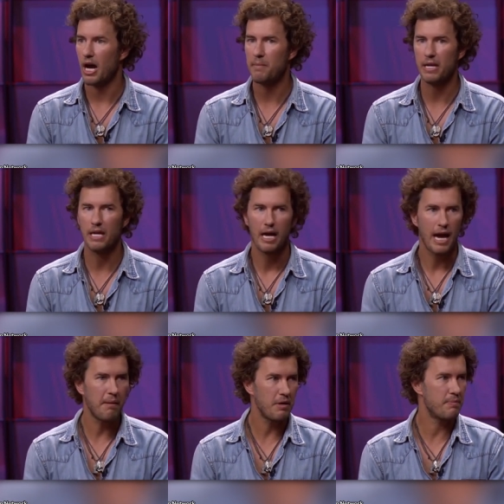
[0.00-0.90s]
I mean,
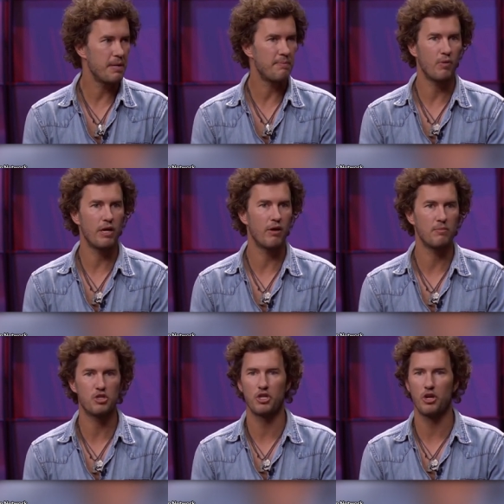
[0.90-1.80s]
how many people here,
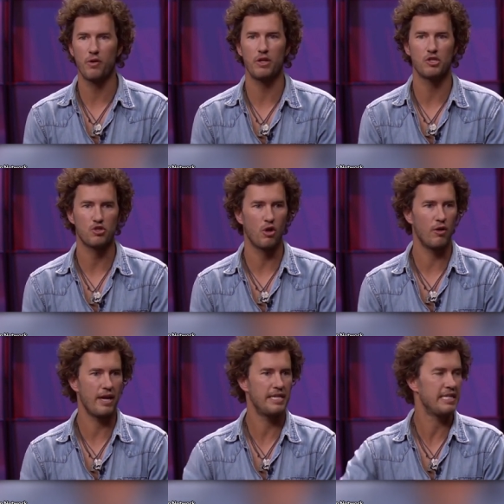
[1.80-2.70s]
I'm just curious,
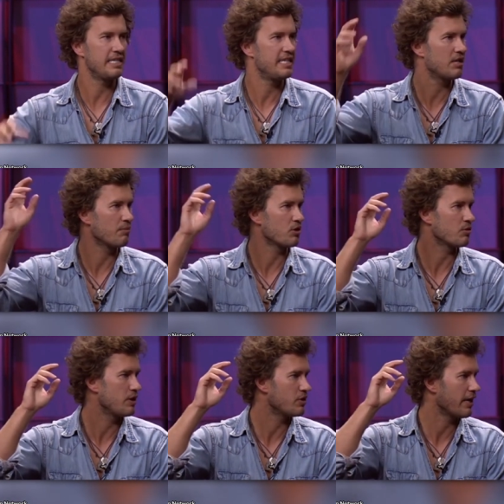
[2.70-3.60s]
saw the AT&T
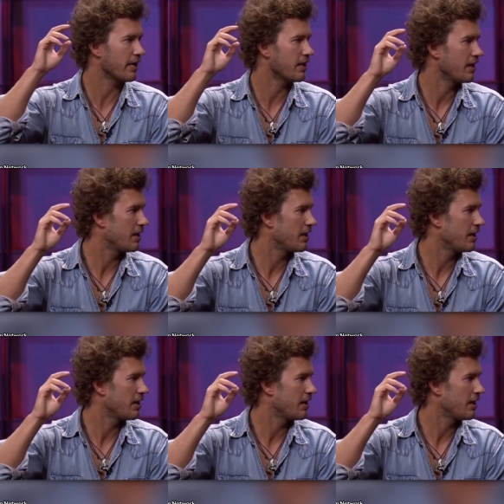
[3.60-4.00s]
commercial? Raise your hand.